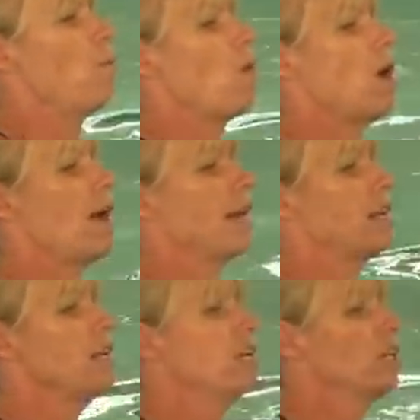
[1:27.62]

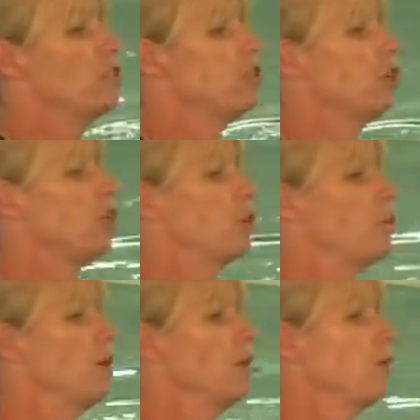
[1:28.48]

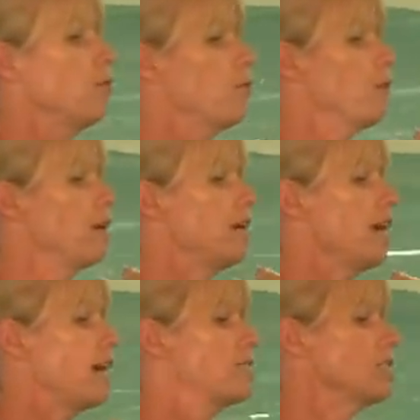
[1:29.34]
1-2-3,
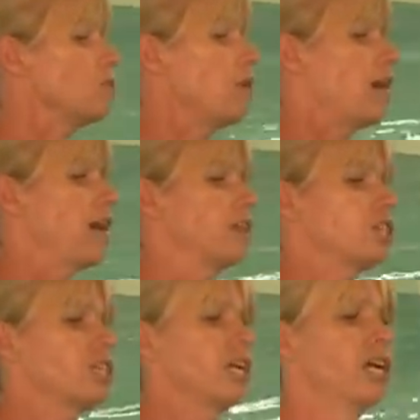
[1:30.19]
and
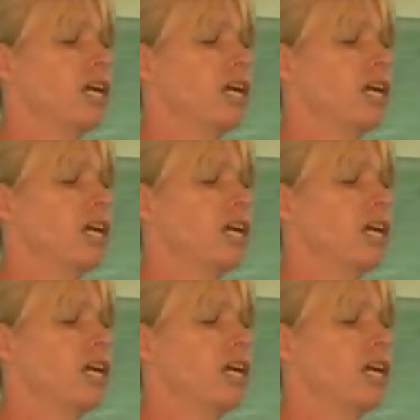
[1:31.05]
switch.